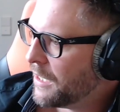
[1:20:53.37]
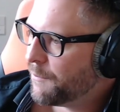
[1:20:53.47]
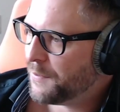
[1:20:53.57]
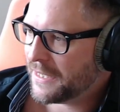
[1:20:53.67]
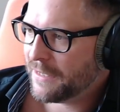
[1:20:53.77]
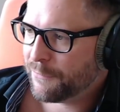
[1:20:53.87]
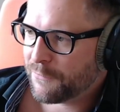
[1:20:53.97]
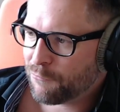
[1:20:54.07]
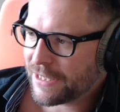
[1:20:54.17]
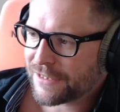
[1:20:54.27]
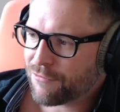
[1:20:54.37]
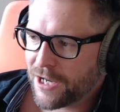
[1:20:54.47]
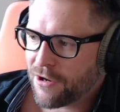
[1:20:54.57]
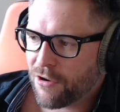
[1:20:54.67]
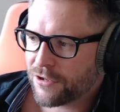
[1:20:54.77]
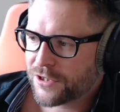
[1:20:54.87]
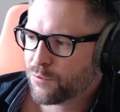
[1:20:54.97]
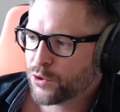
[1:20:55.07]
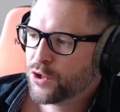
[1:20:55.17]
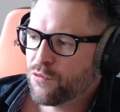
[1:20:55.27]
But if restaurant owners
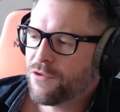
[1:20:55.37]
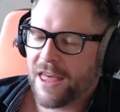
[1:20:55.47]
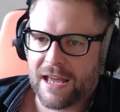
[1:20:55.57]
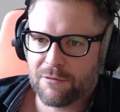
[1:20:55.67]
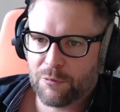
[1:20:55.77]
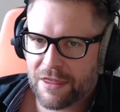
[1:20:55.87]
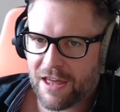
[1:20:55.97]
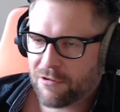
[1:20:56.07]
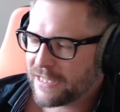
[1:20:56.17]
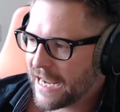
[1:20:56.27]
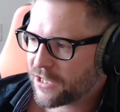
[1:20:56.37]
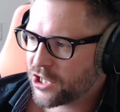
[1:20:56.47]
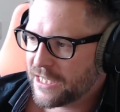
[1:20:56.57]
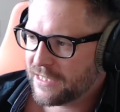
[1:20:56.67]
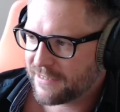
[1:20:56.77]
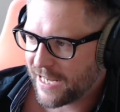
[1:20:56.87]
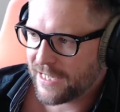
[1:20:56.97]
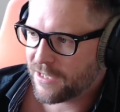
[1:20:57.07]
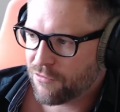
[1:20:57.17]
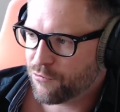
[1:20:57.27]
would do that without actually
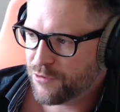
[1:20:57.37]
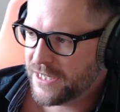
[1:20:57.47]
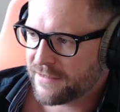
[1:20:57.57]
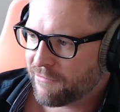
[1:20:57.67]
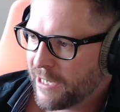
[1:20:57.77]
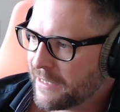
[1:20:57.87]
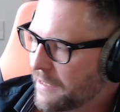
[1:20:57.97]
telling you a reason, right?